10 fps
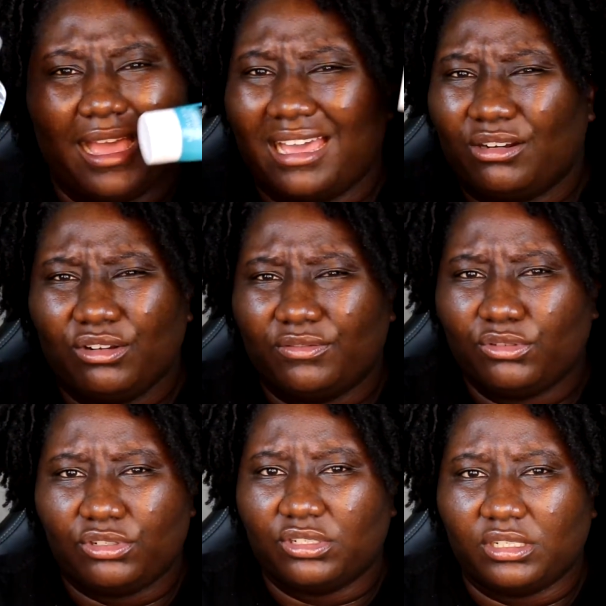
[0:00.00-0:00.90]
I don't know if
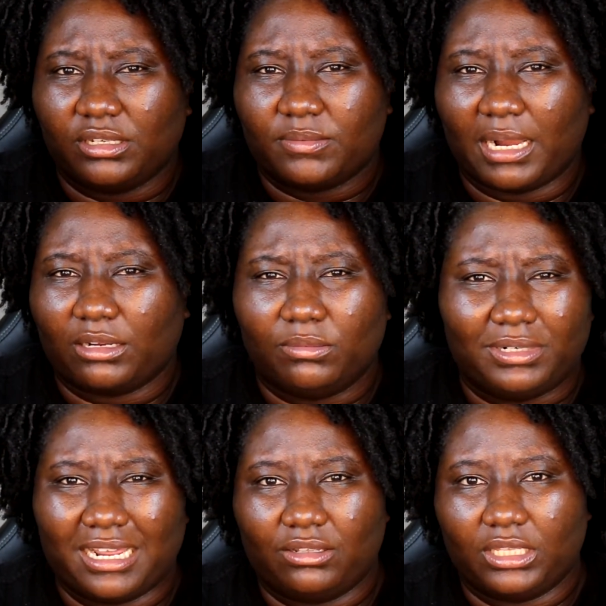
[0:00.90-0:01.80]
Neutrogena is Black owned,
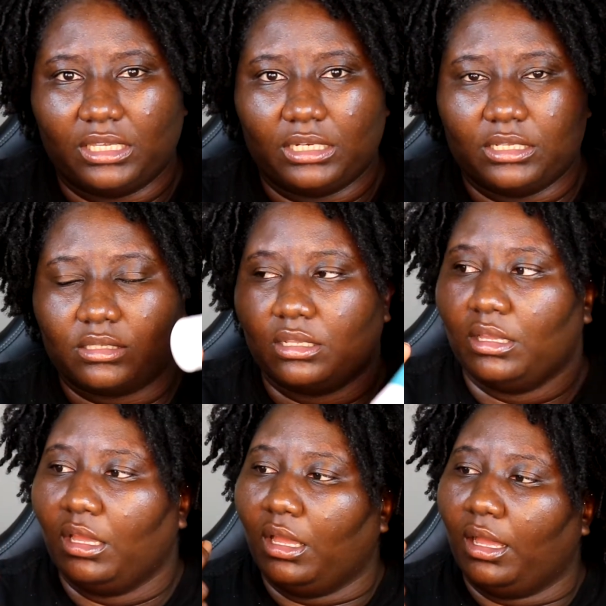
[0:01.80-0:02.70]
but I don't think it is.
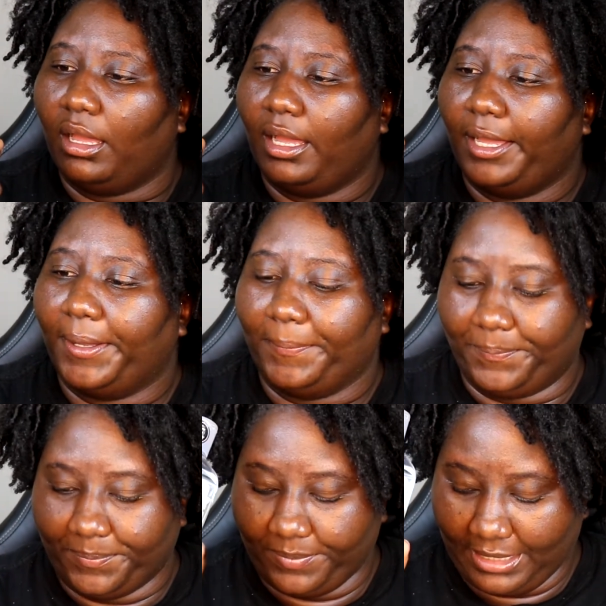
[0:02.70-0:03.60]

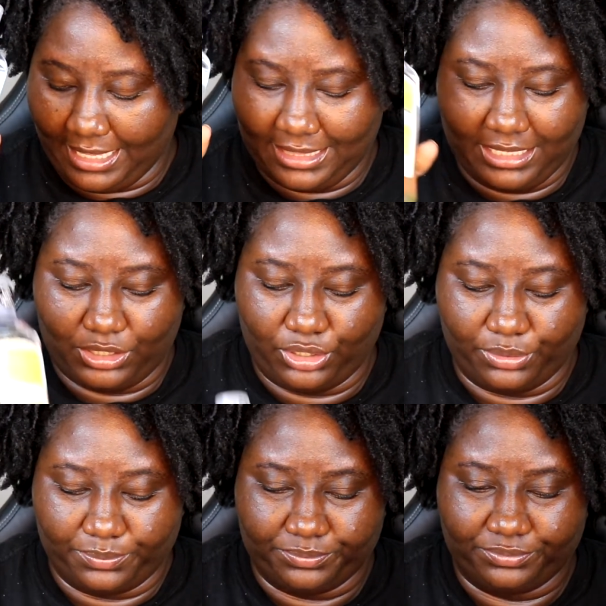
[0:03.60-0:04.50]
And these
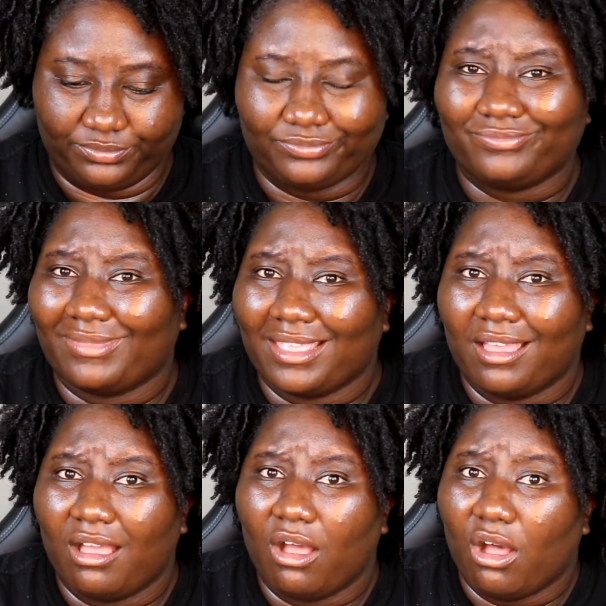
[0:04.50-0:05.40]
two.
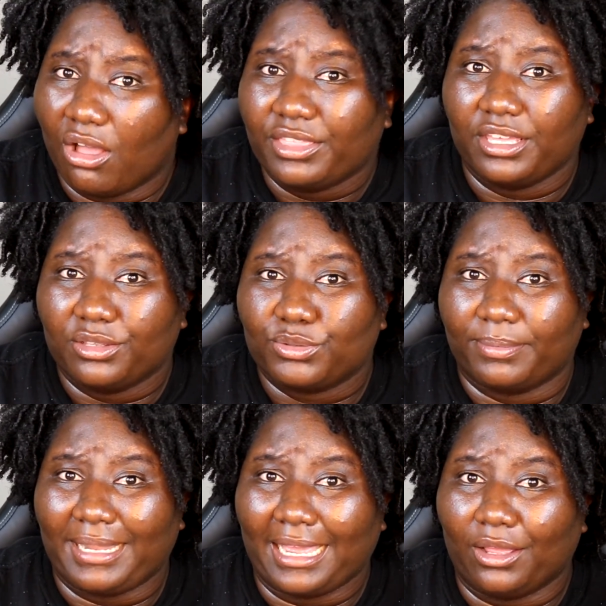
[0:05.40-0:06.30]
All the others were
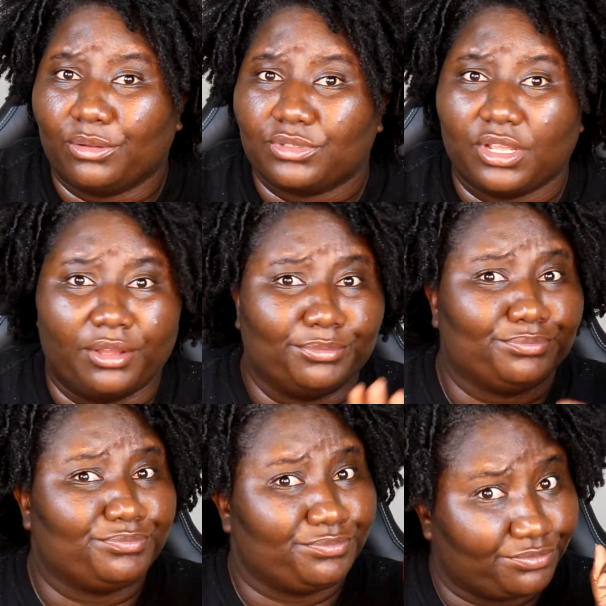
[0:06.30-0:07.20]
Black owned, so
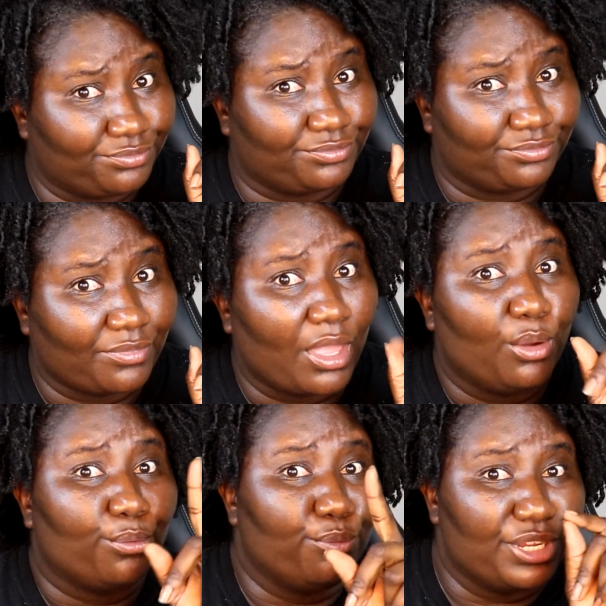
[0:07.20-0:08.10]

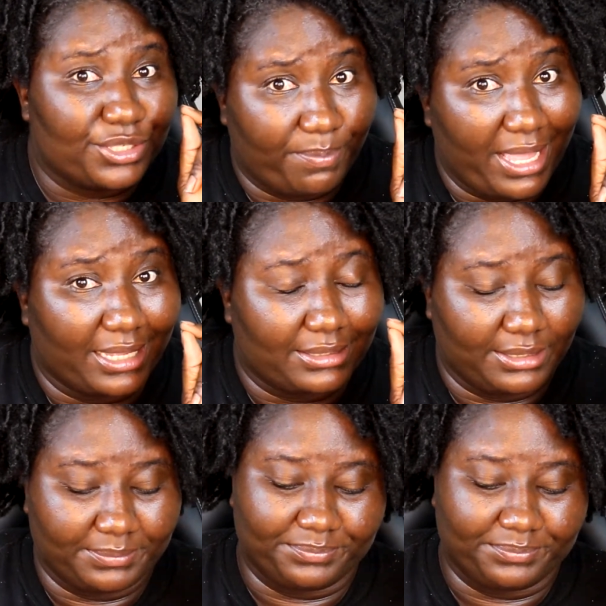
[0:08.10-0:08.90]
respect.